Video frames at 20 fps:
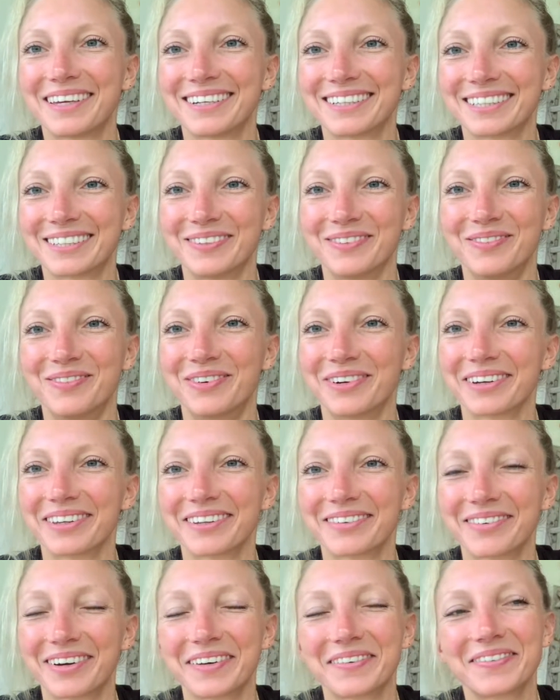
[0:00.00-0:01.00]
there's more
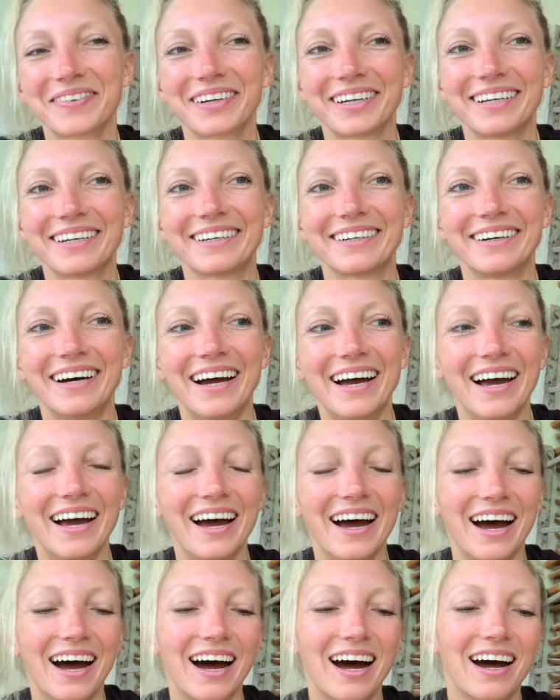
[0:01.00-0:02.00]
than one for you.
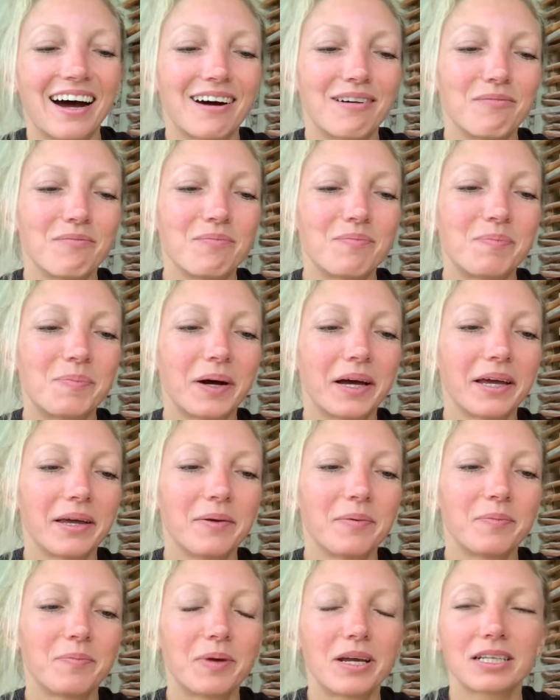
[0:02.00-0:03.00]
Um,
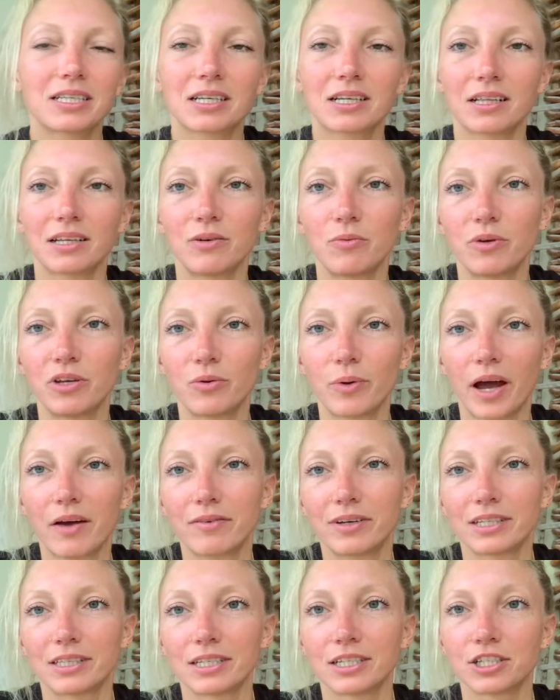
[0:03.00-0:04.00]
but basically, when you have
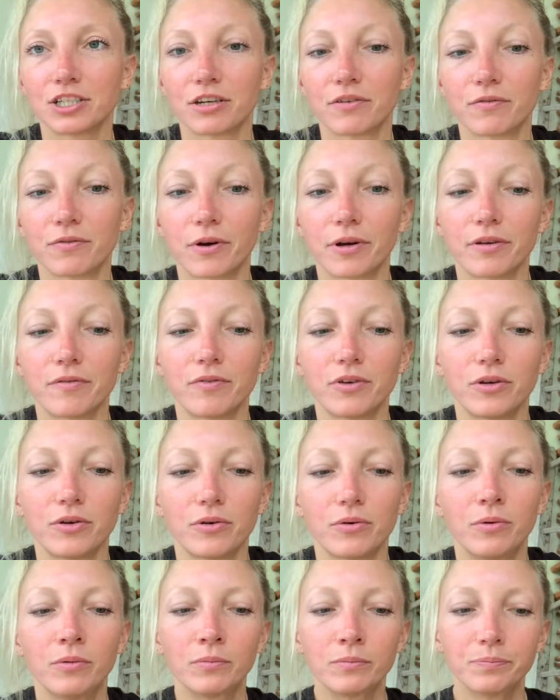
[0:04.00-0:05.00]
a decision in front of
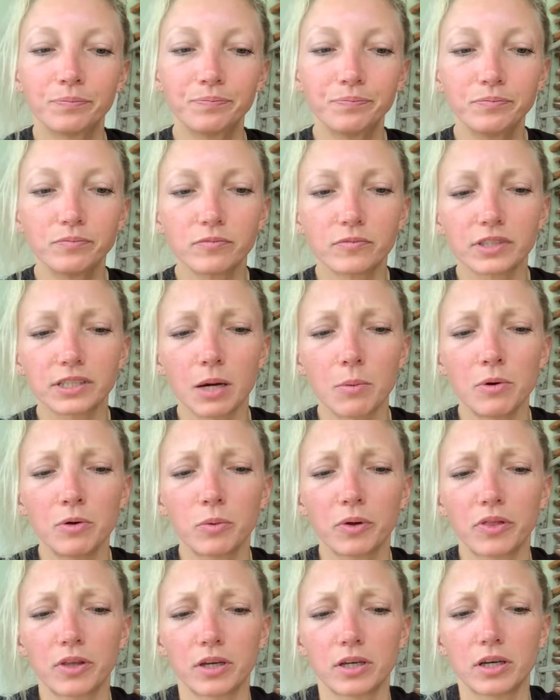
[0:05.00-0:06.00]
you, someone
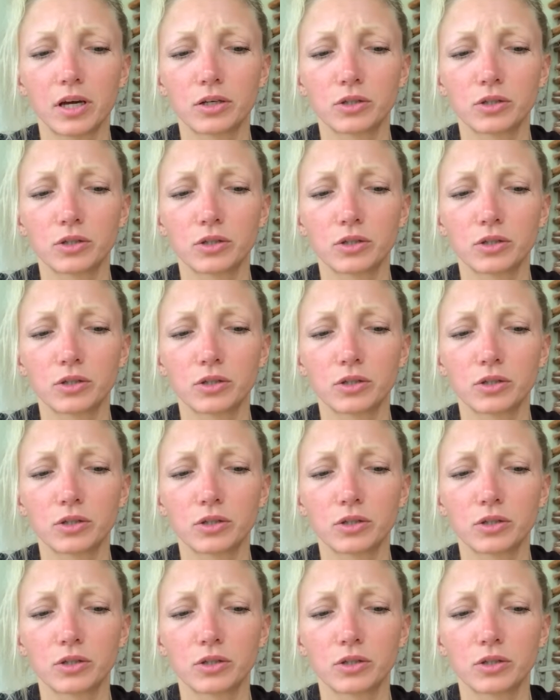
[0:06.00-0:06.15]
with a, a